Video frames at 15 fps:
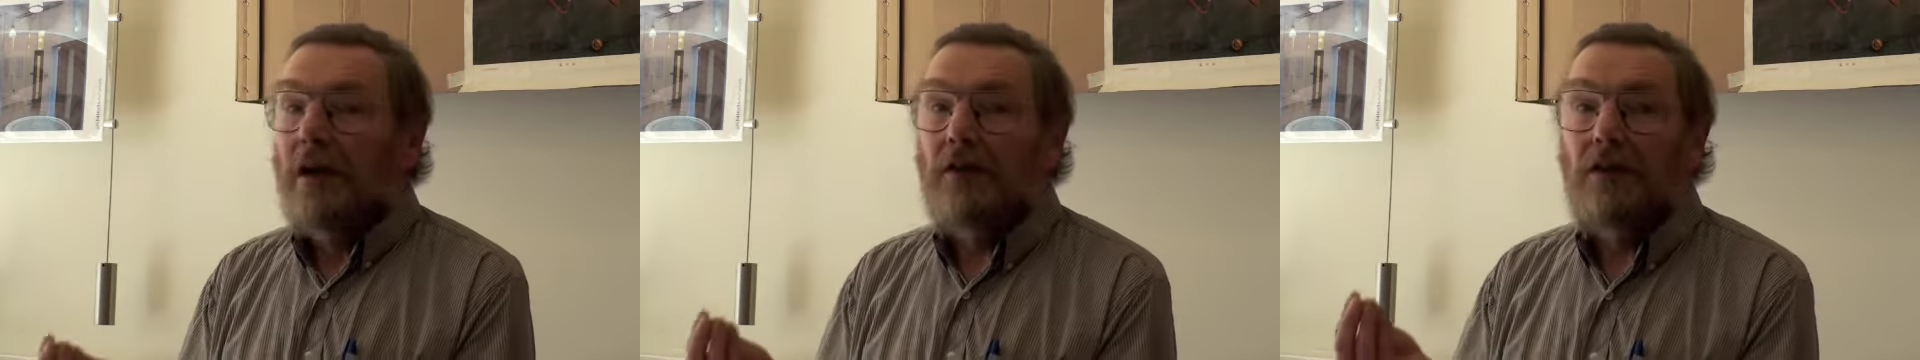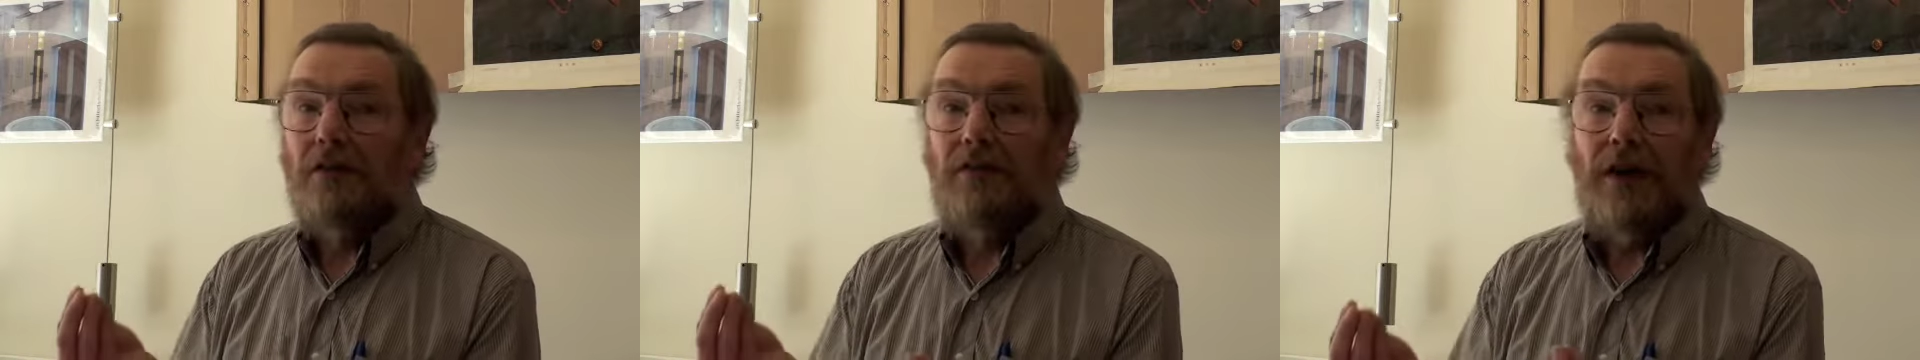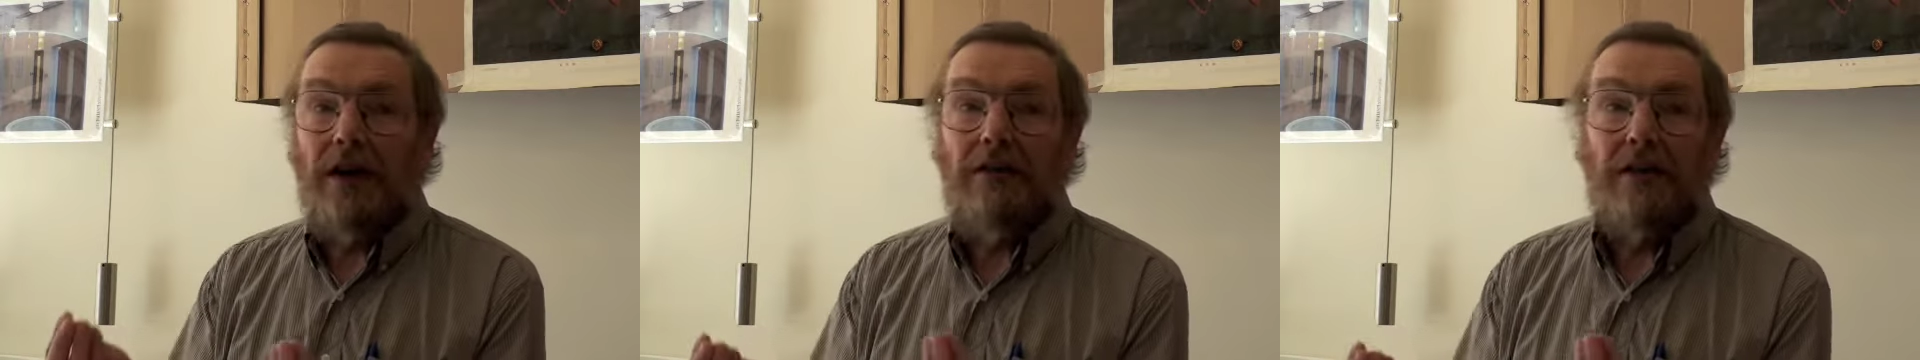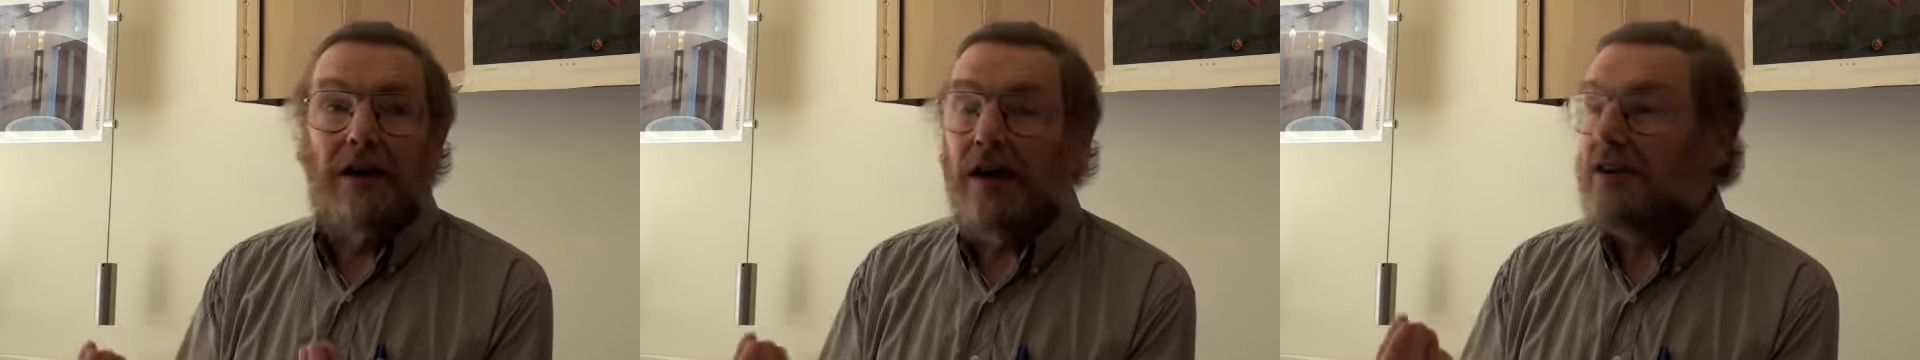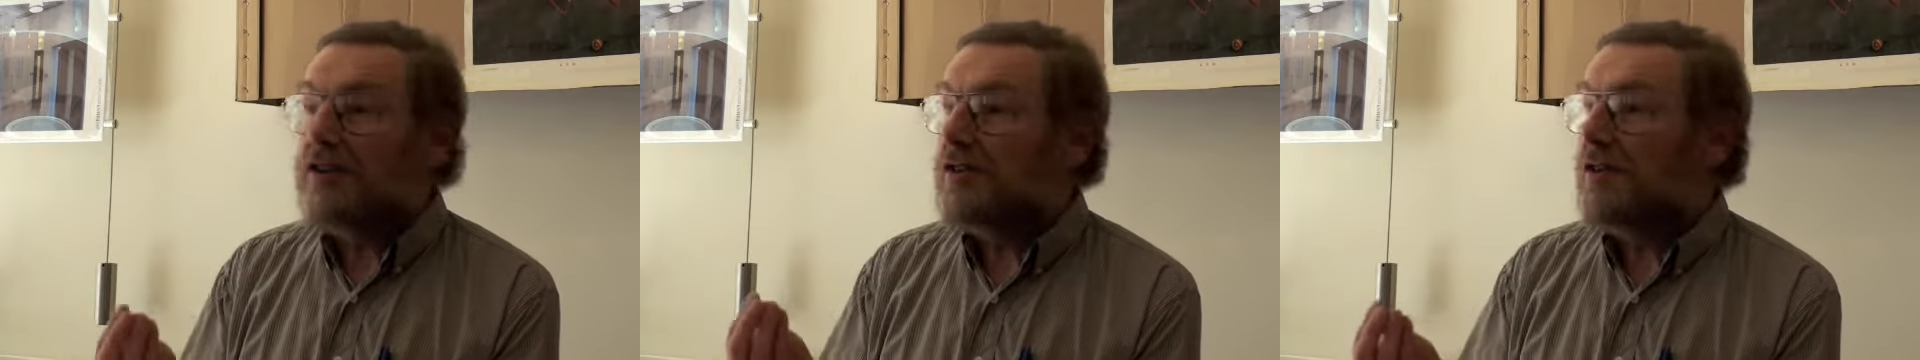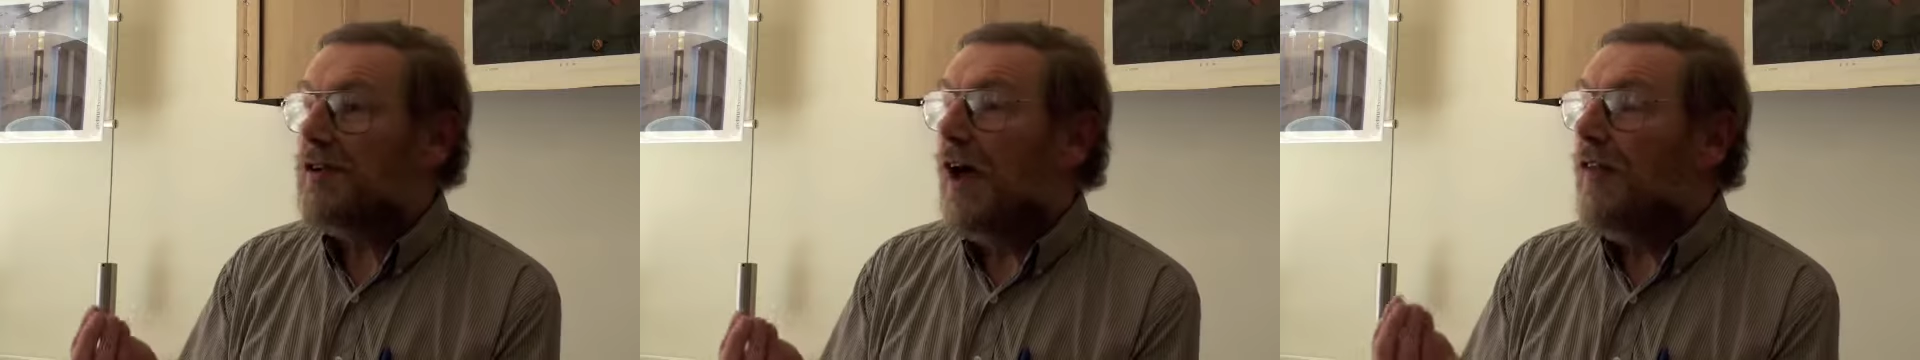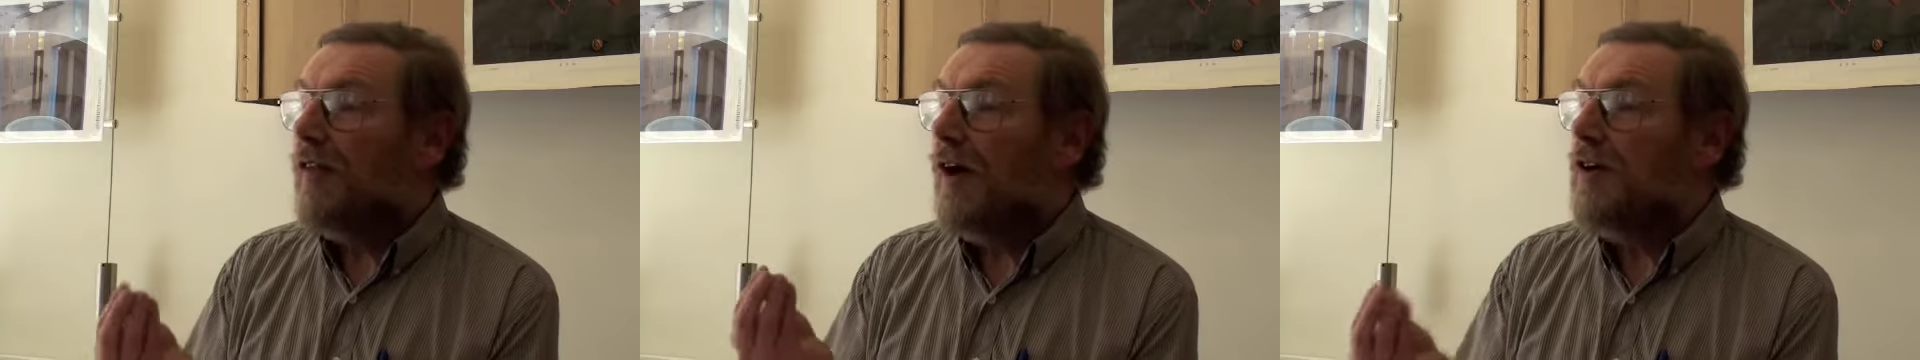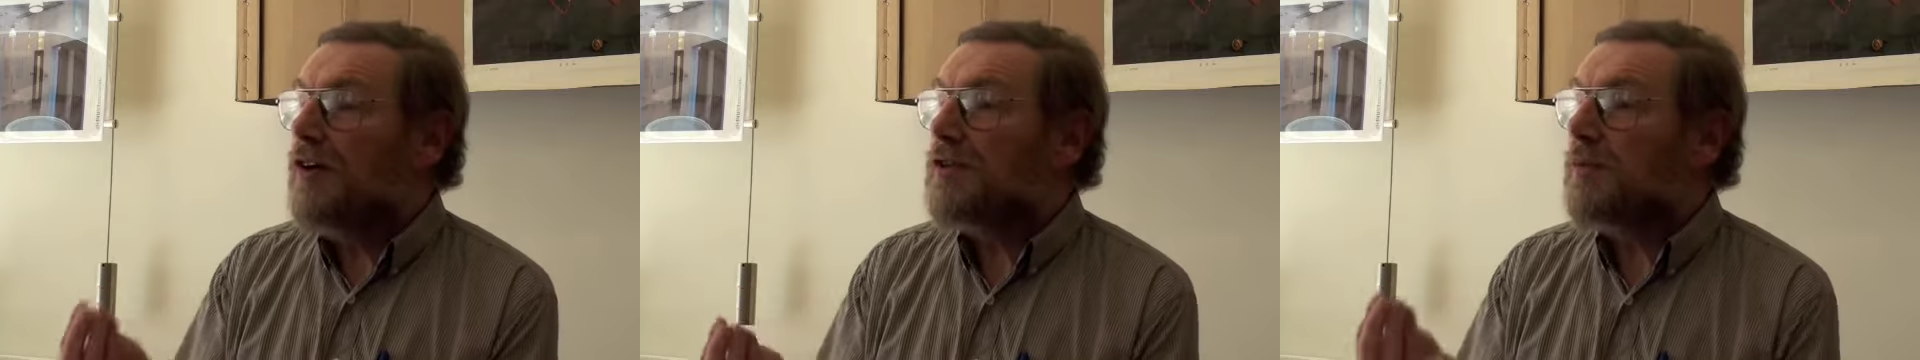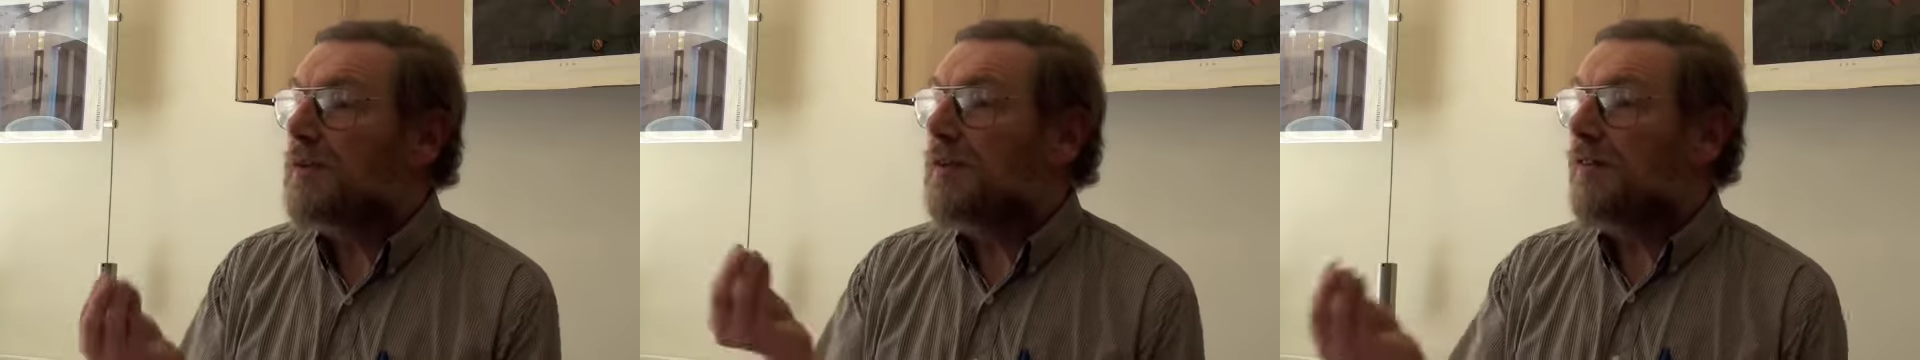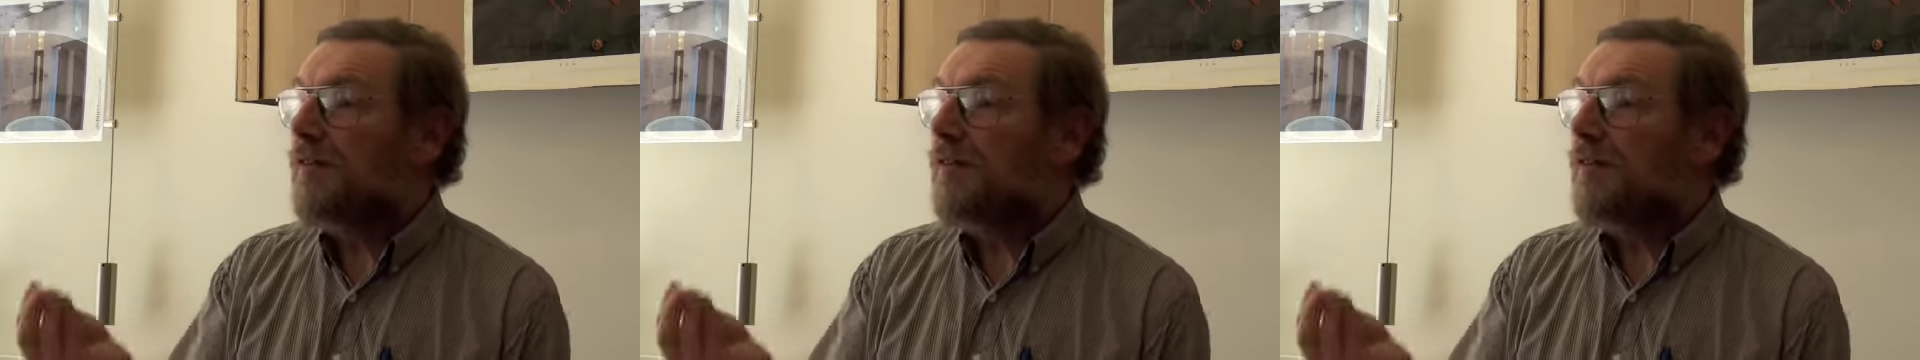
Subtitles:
And those with